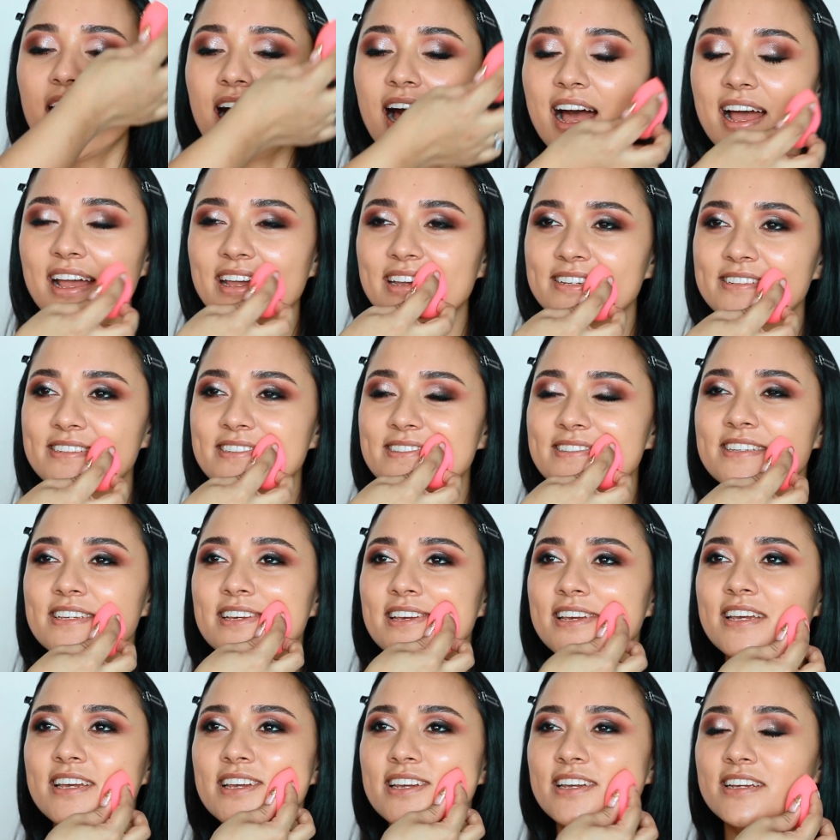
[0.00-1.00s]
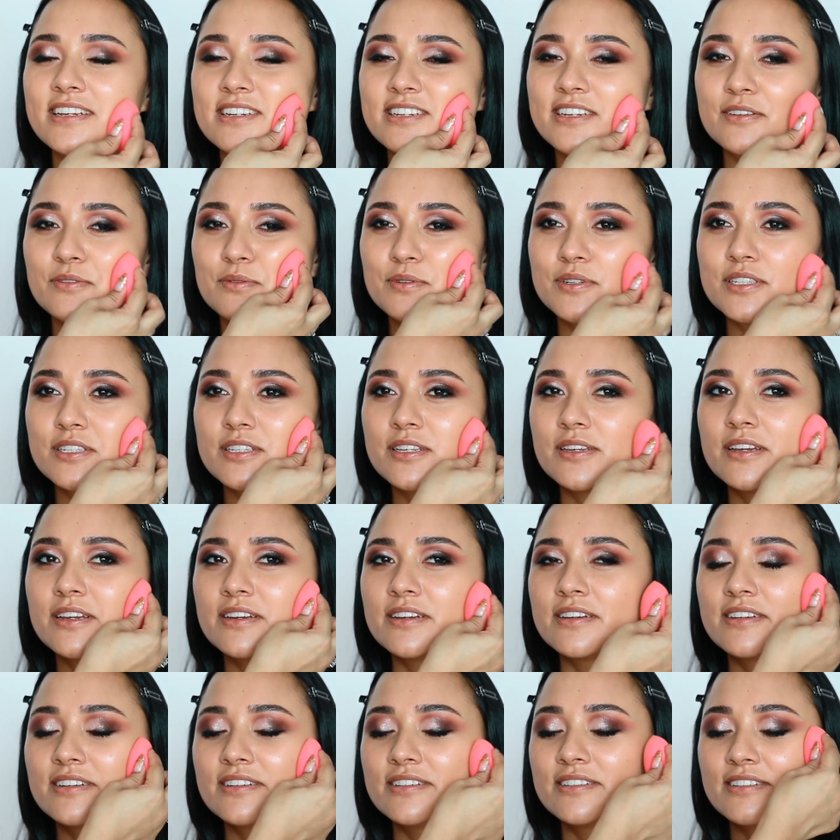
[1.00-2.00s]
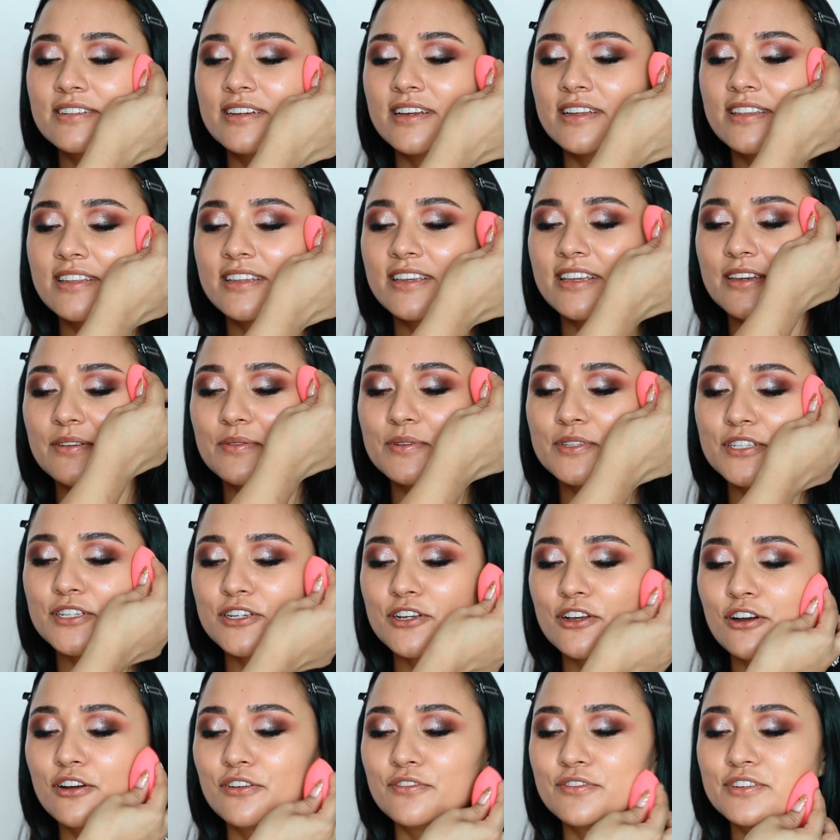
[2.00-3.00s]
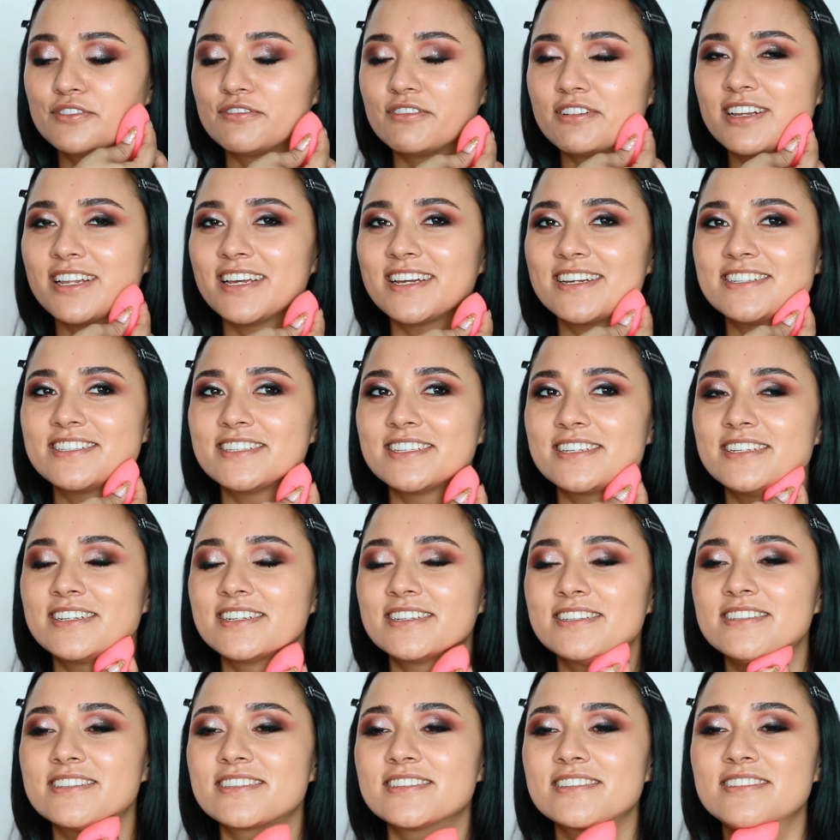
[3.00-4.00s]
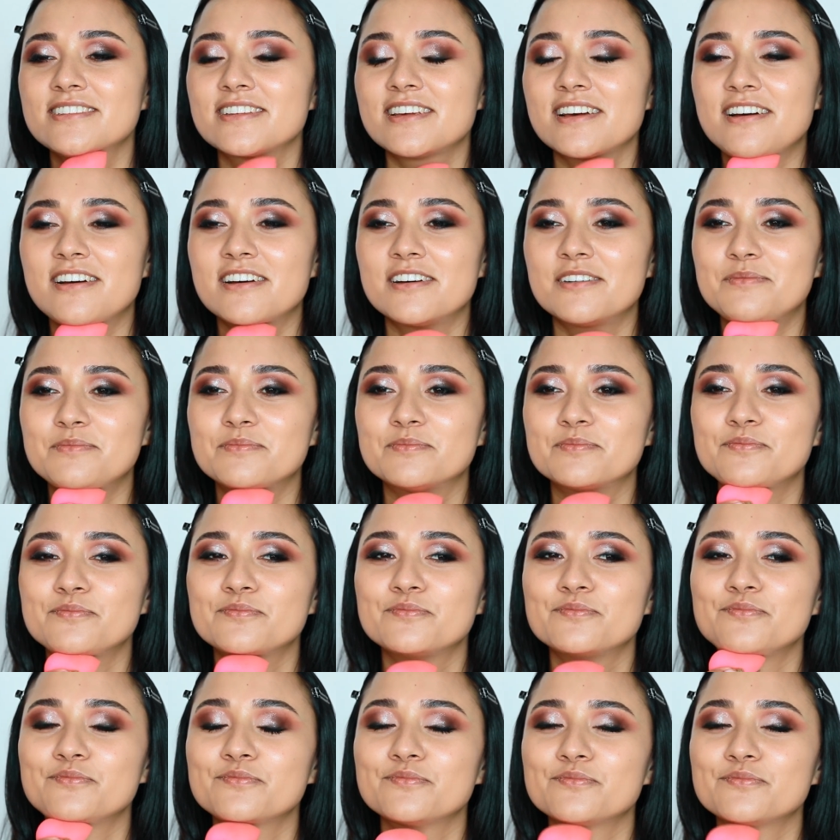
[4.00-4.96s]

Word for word: I did. It was a, I think it was a COVID related um,